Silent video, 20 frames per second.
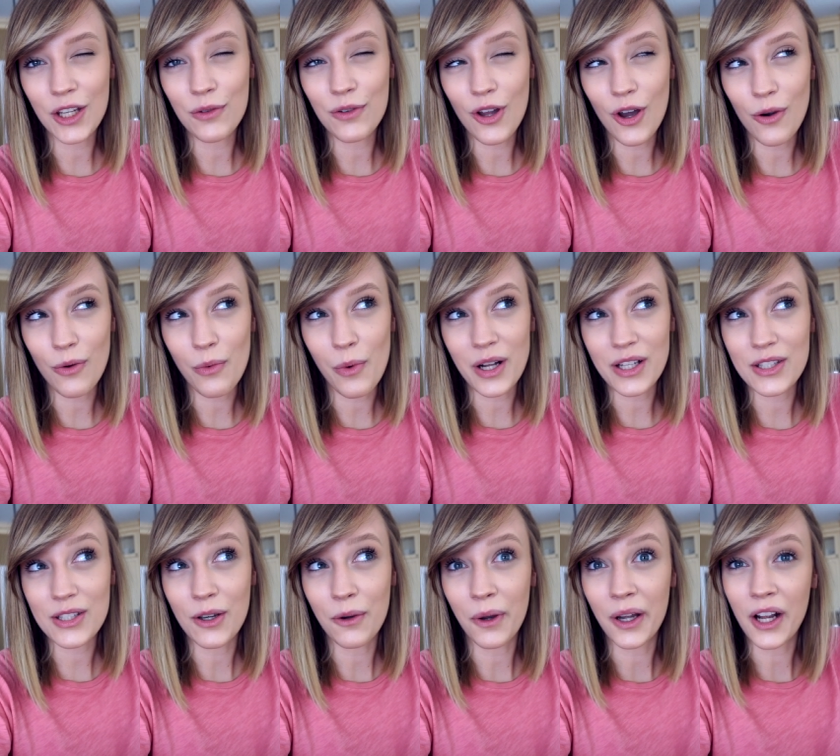you know
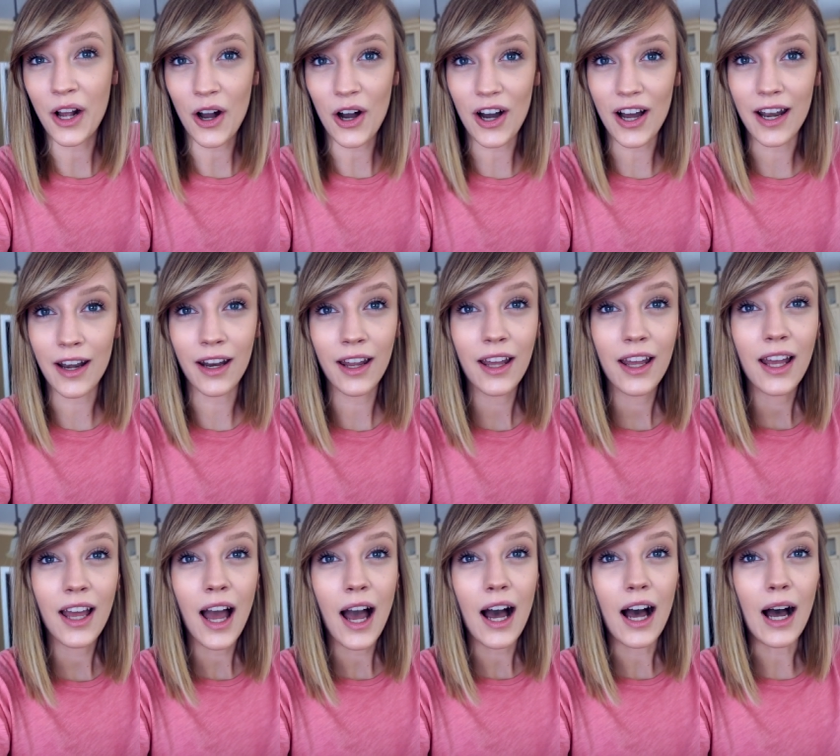what's going on
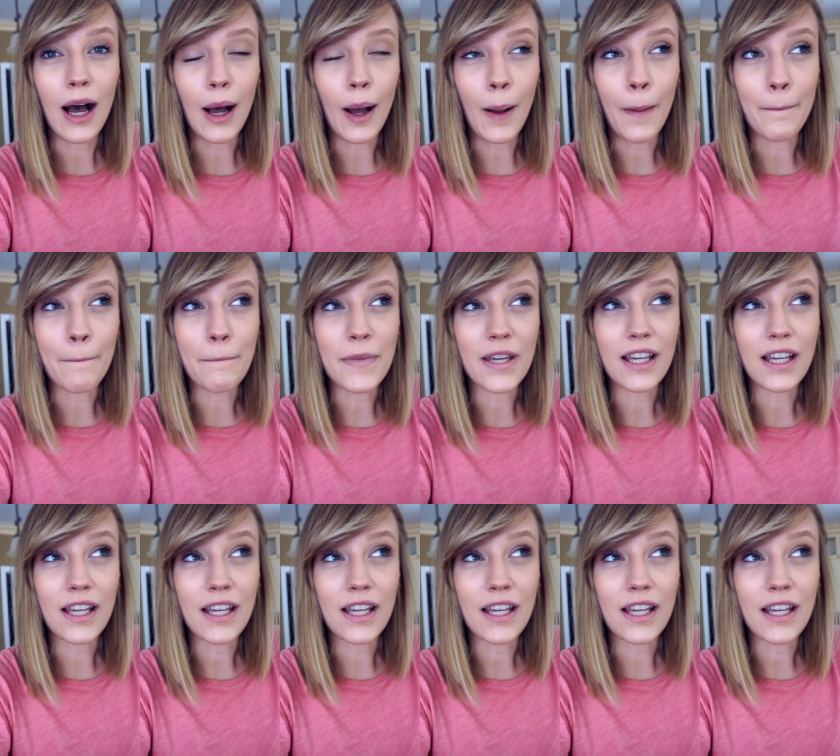um,